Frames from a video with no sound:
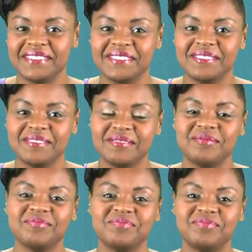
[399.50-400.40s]

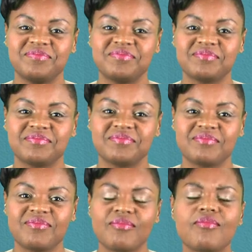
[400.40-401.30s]
Captioning is required for
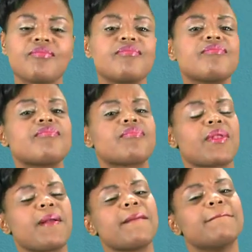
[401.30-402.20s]
montages
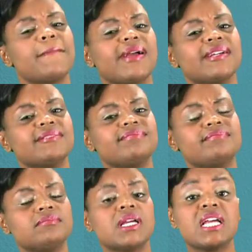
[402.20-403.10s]
if posted on the
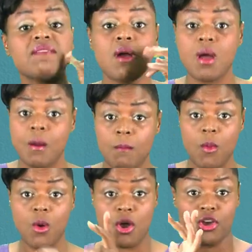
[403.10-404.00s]
internet on or
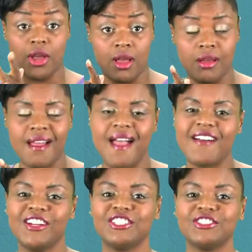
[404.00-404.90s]
after January
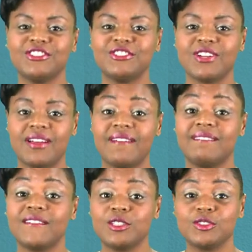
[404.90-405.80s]
1,
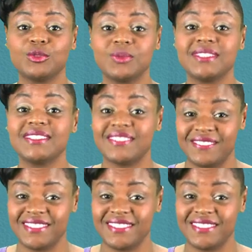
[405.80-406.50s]
2017.